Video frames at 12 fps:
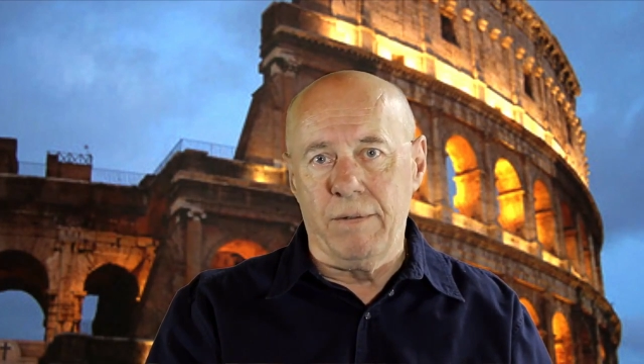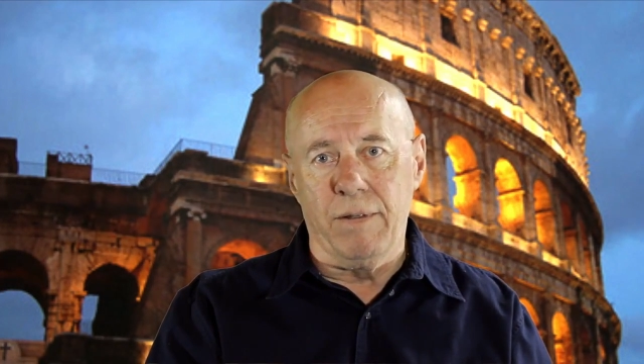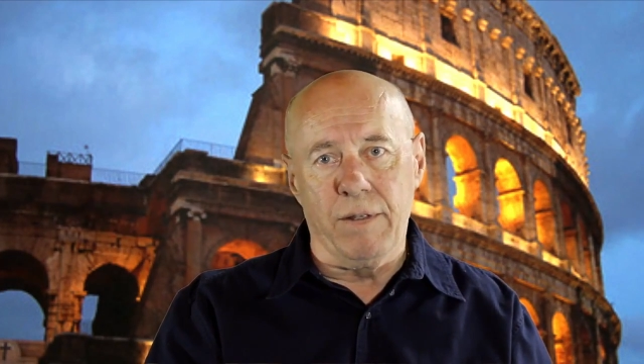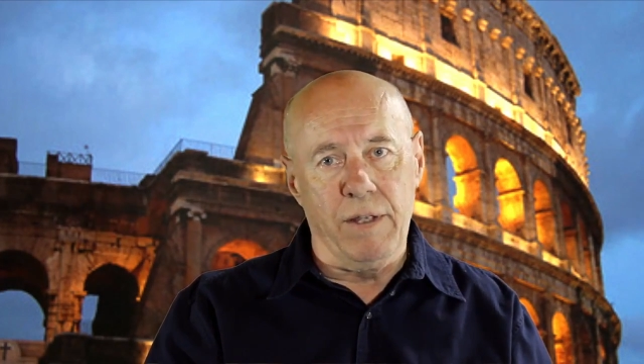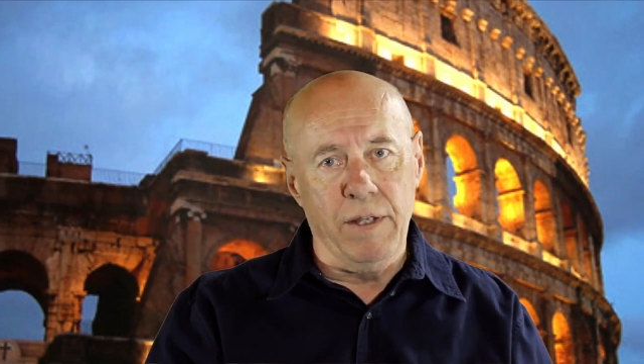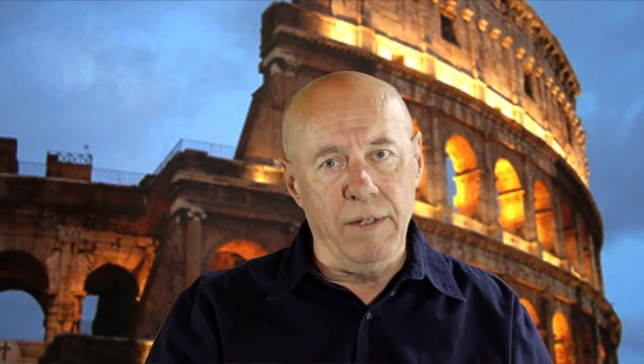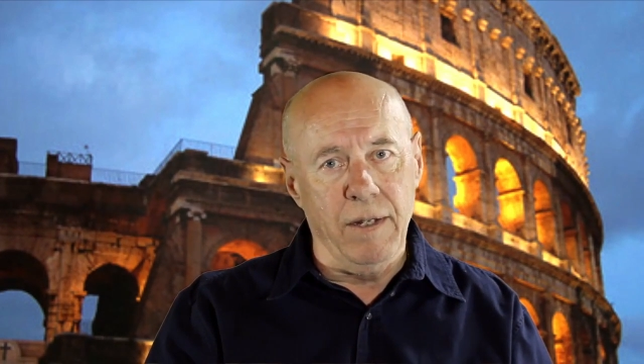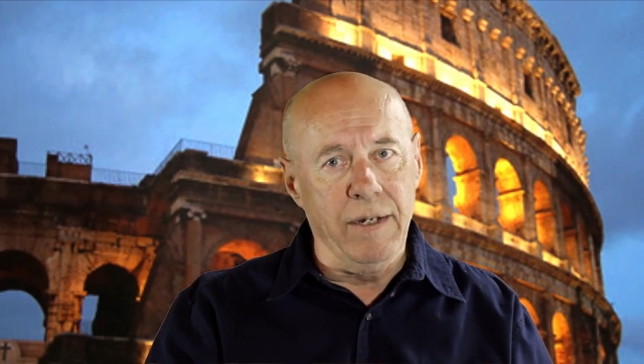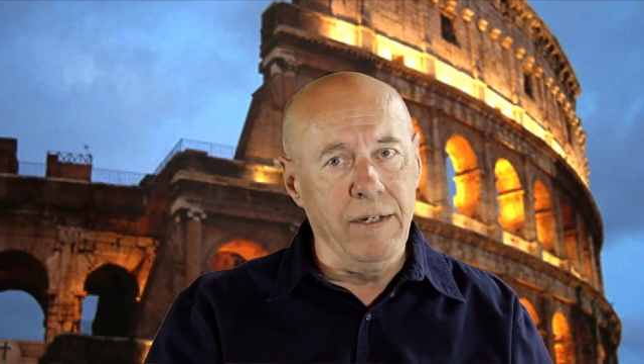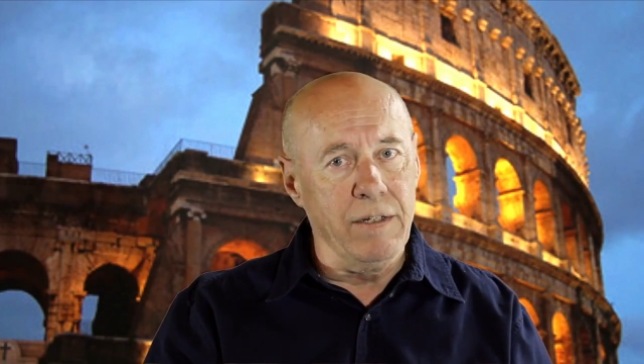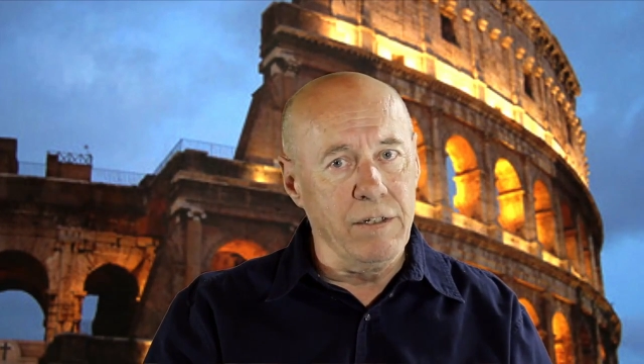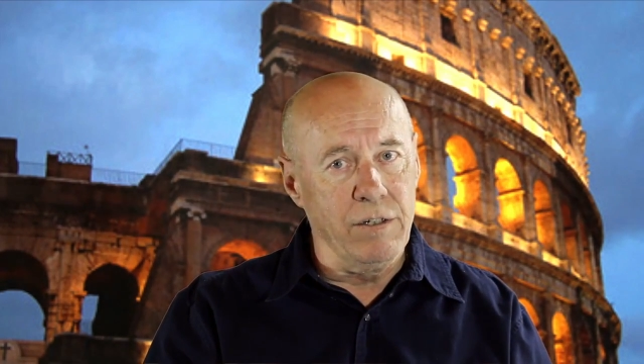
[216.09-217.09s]
The key
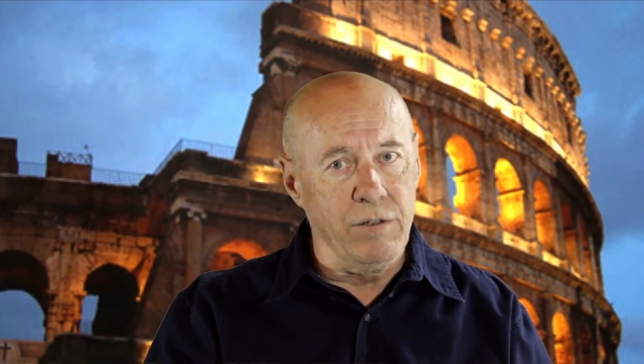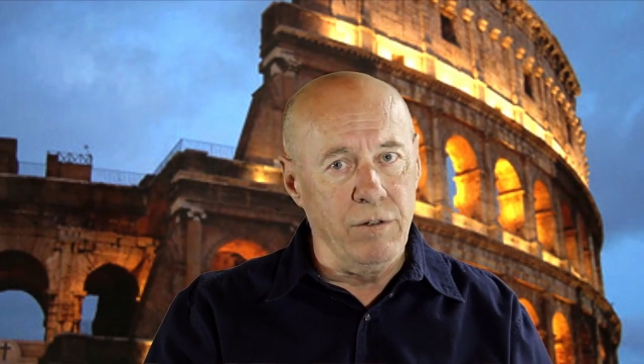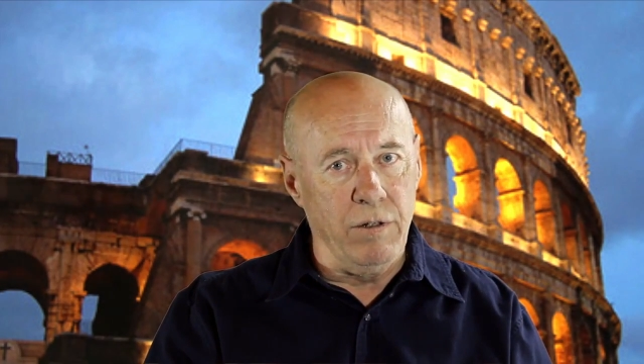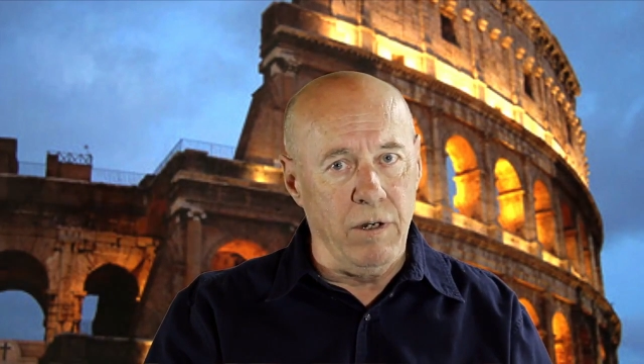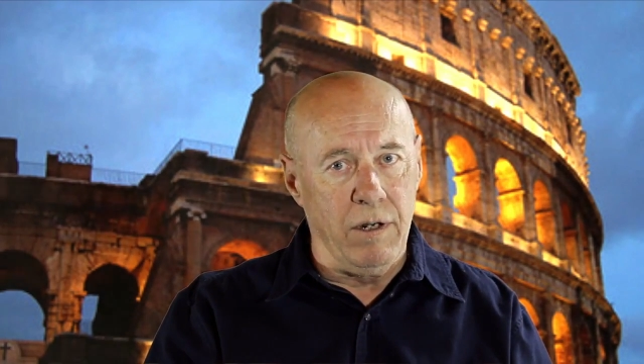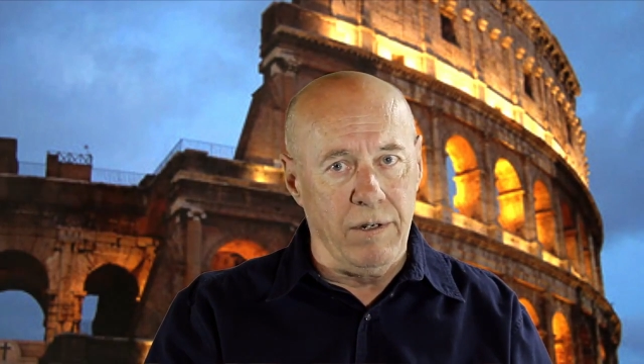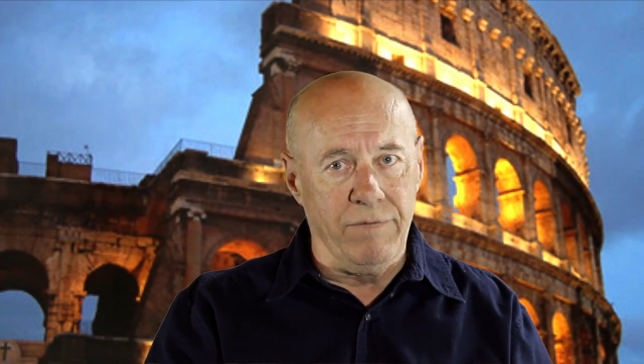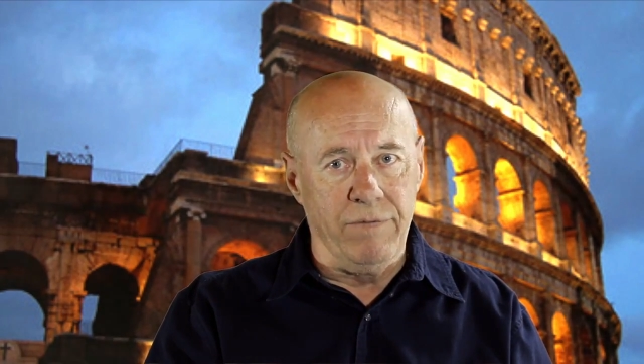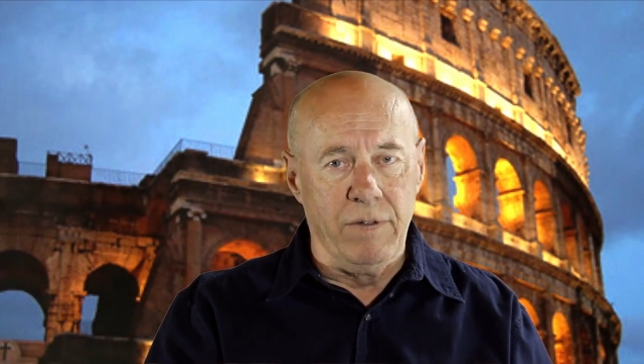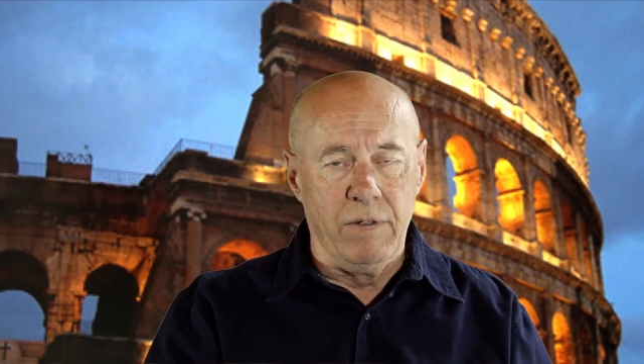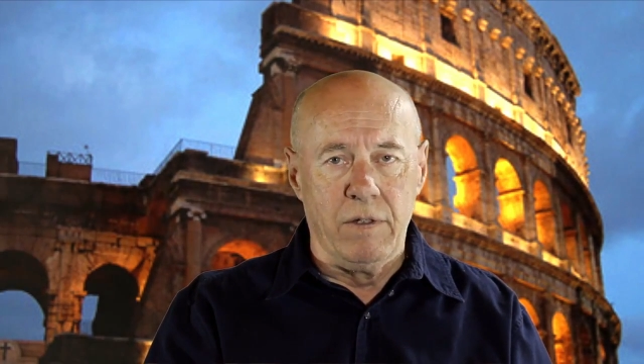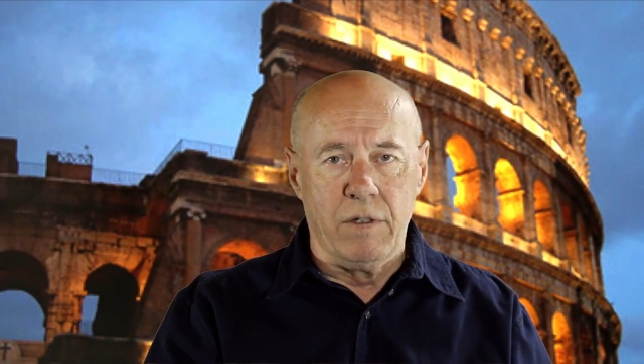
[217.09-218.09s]
light is still off.
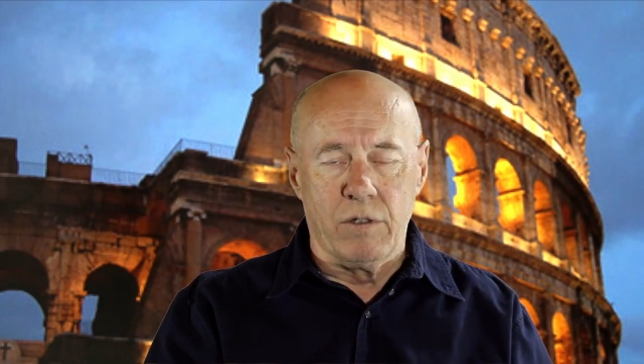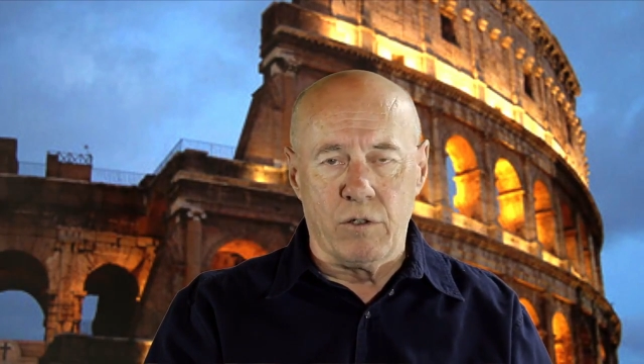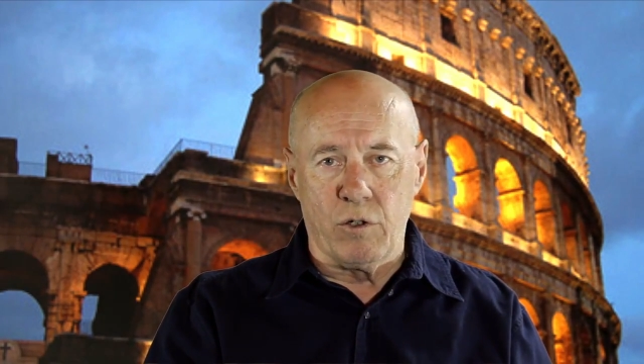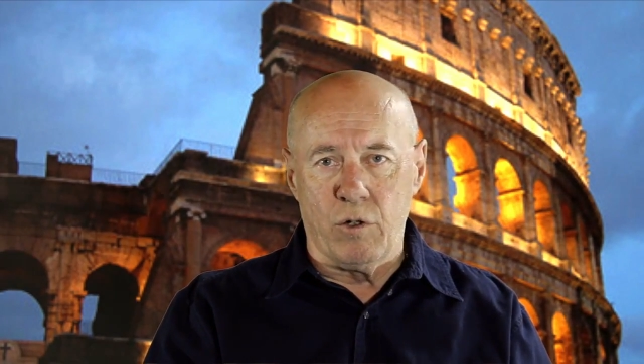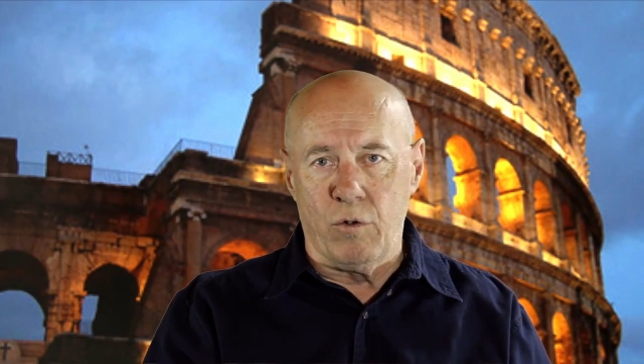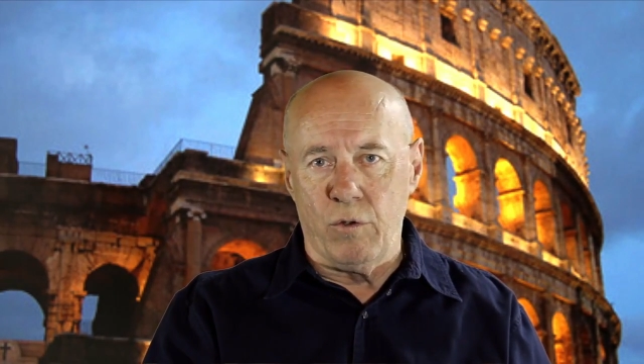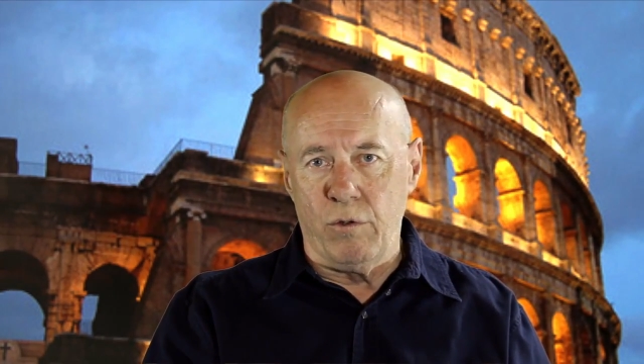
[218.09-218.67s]
So